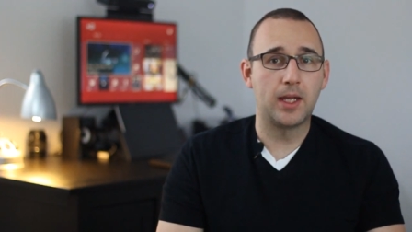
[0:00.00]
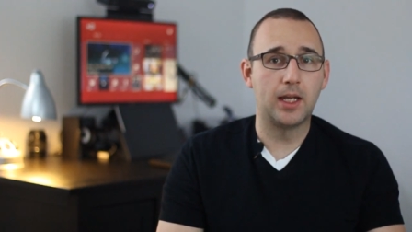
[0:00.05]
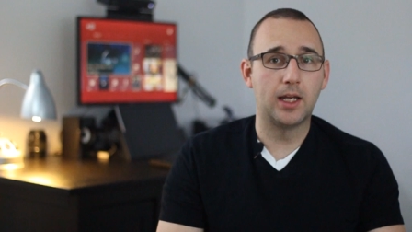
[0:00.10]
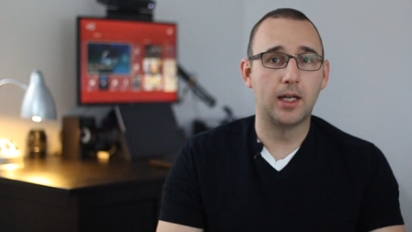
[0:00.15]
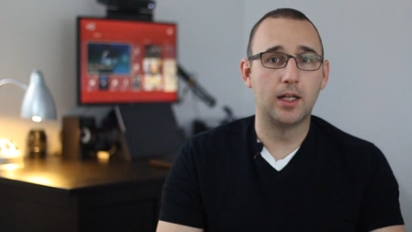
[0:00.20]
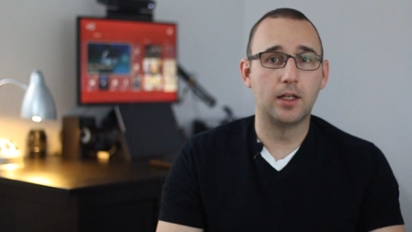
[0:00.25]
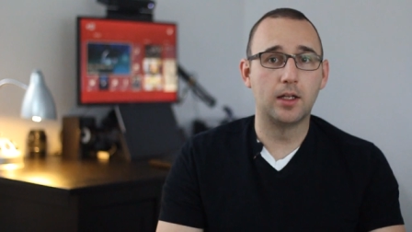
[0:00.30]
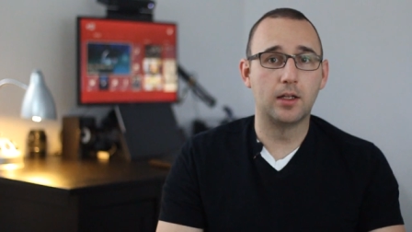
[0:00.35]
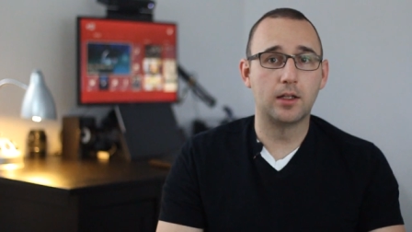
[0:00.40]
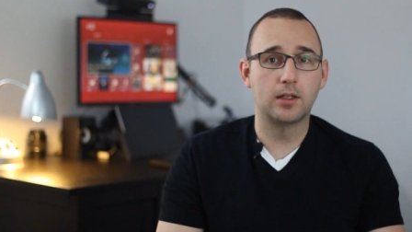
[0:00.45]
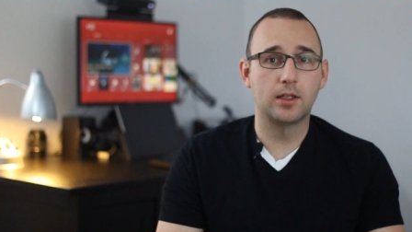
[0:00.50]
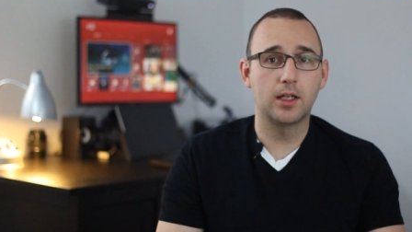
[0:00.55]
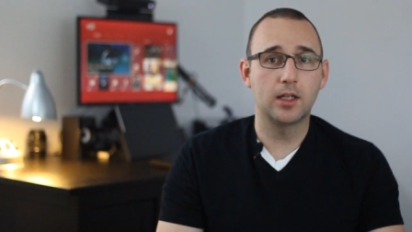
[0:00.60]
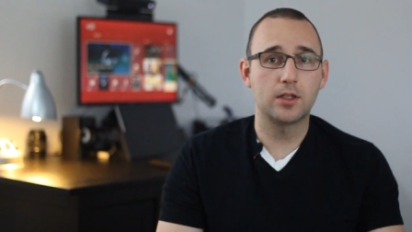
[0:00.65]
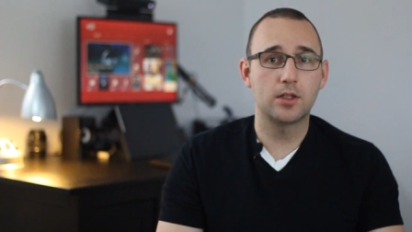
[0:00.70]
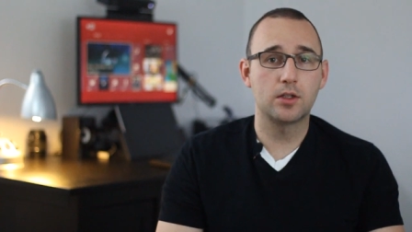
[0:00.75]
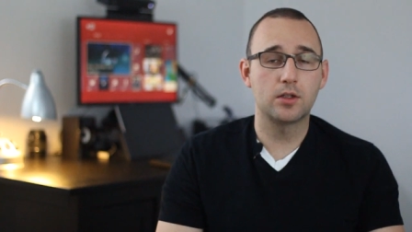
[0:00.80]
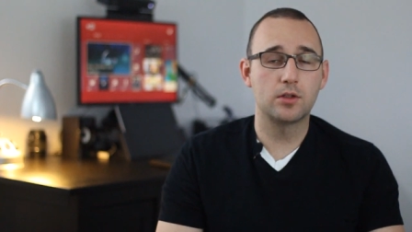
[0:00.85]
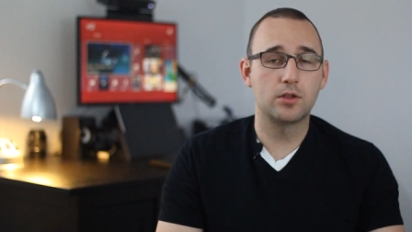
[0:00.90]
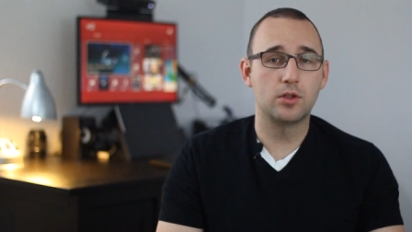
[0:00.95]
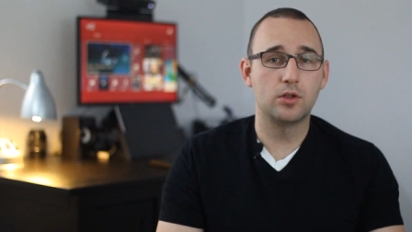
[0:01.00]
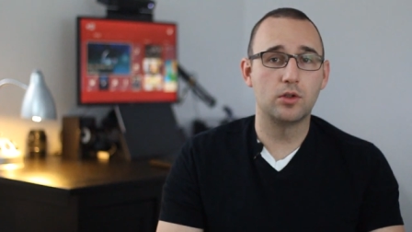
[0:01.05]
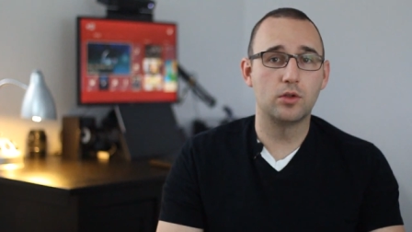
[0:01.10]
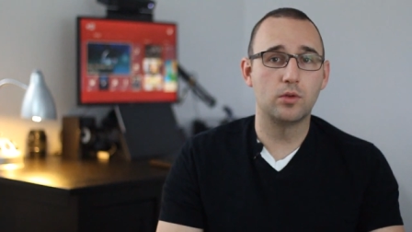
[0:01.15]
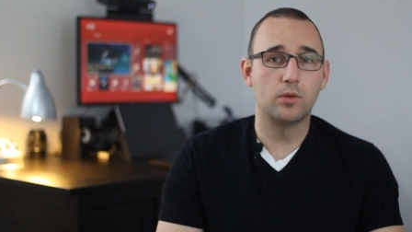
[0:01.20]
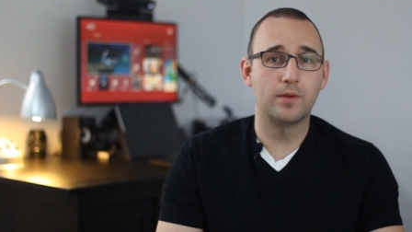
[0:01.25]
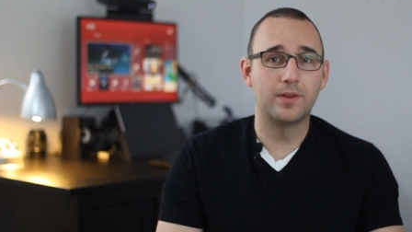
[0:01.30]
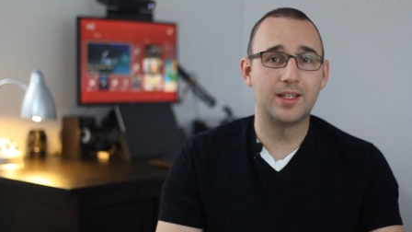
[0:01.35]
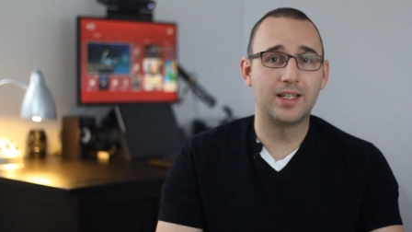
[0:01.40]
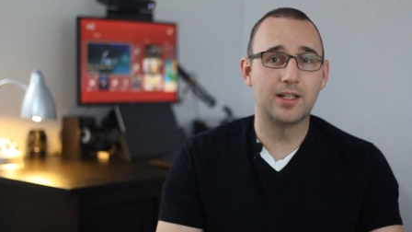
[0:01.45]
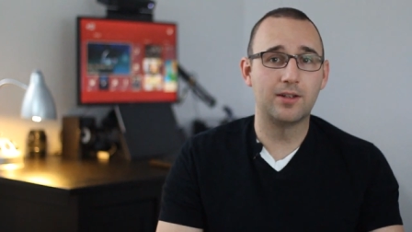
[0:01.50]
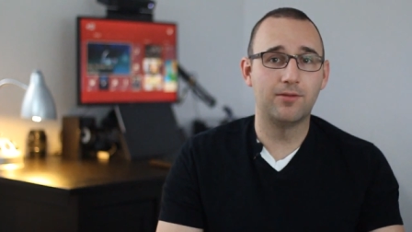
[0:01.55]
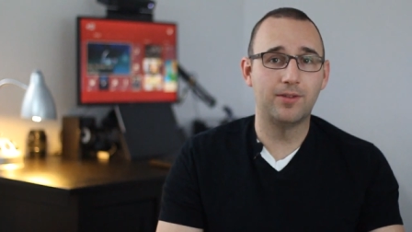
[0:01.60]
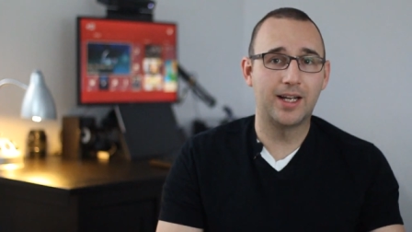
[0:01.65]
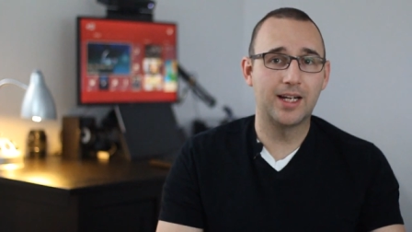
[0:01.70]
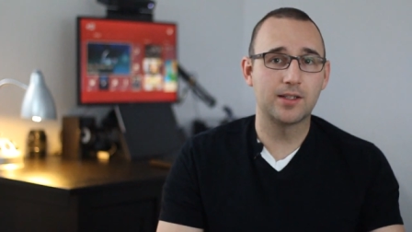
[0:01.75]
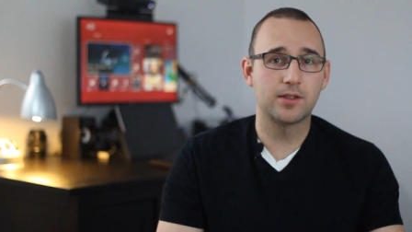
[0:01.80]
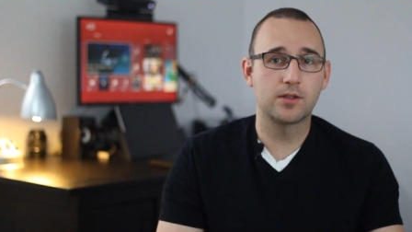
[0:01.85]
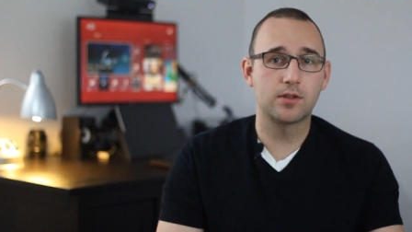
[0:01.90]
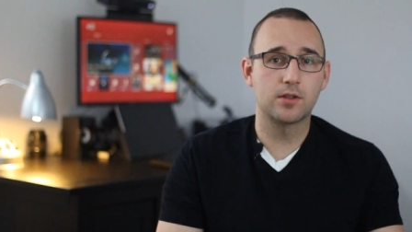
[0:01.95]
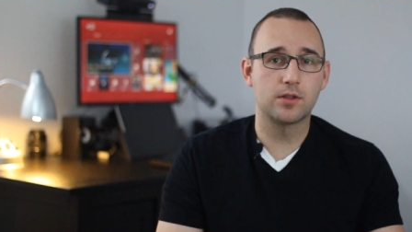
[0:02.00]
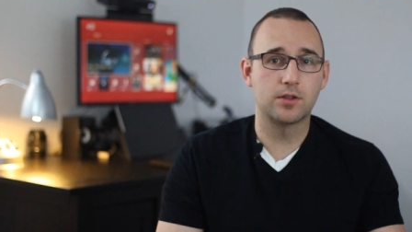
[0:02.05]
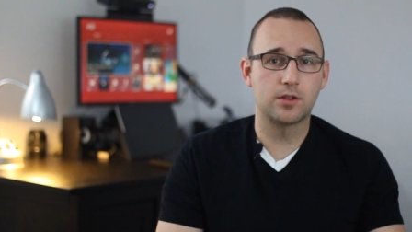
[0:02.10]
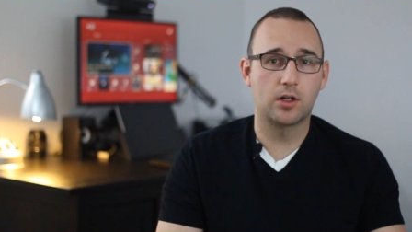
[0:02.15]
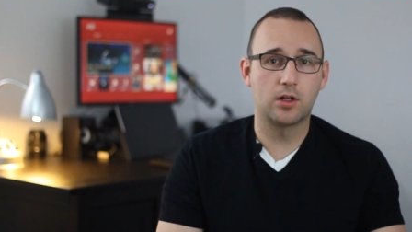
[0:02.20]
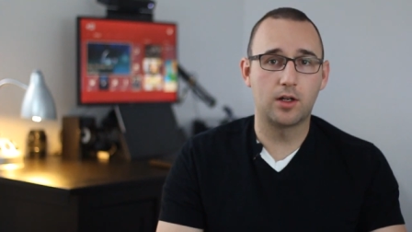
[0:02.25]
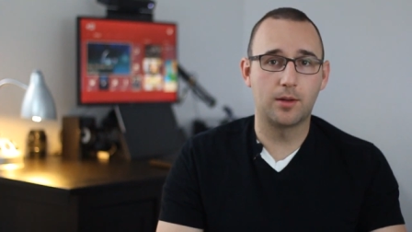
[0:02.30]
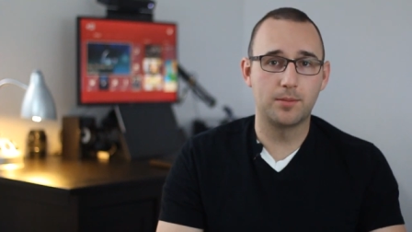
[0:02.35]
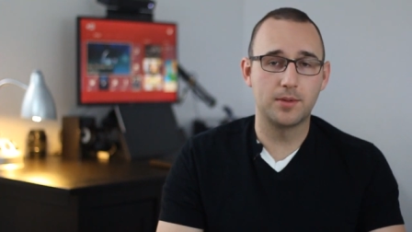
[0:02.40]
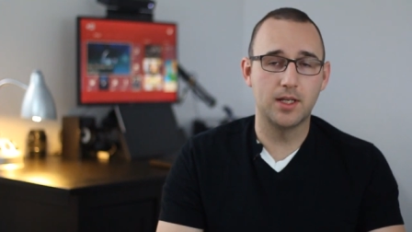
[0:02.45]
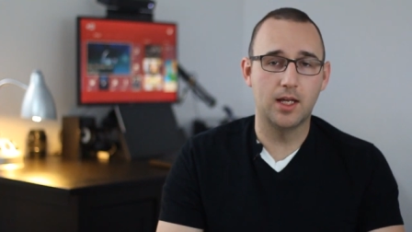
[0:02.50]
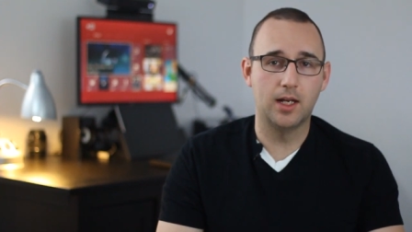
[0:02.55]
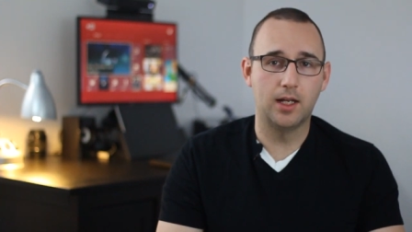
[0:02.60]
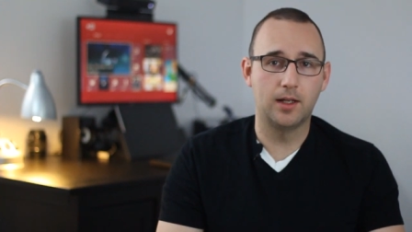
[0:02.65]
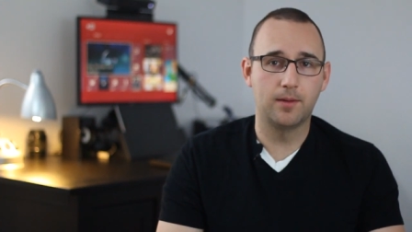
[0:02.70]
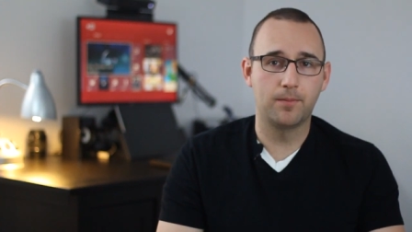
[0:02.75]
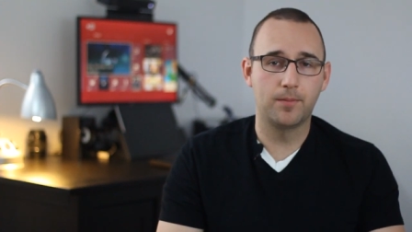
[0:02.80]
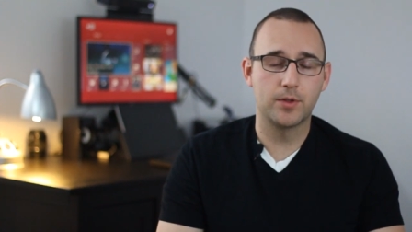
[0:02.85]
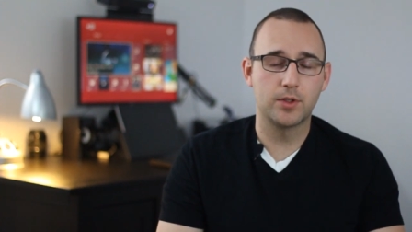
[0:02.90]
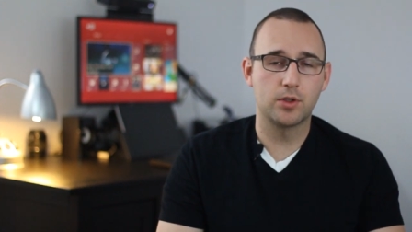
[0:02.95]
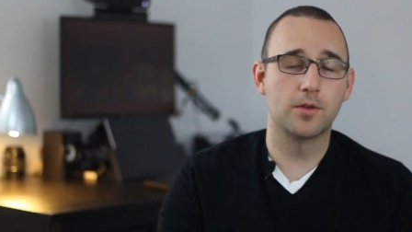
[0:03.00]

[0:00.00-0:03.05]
and get to the advanced startup setting.